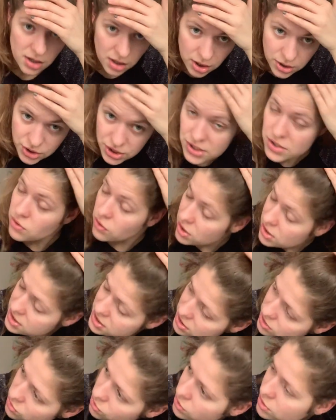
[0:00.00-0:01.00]
Just cross
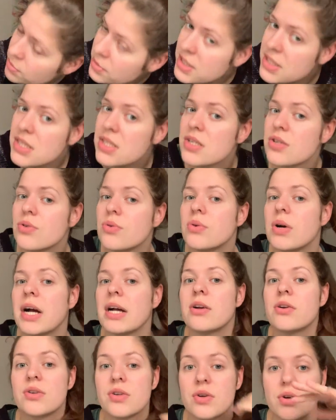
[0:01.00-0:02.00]
stitch ornament issue. I
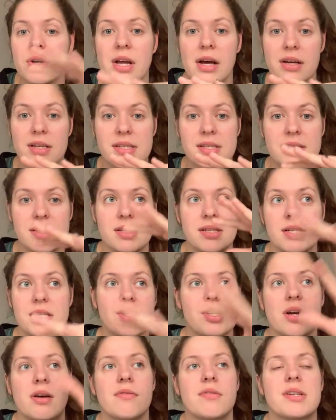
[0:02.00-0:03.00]
could
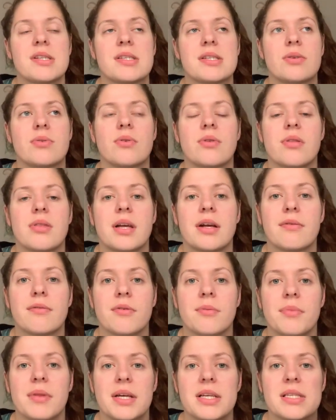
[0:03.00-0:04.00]
stitch every single thing
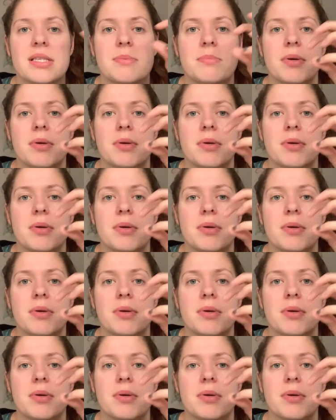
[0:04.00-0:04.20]
from this,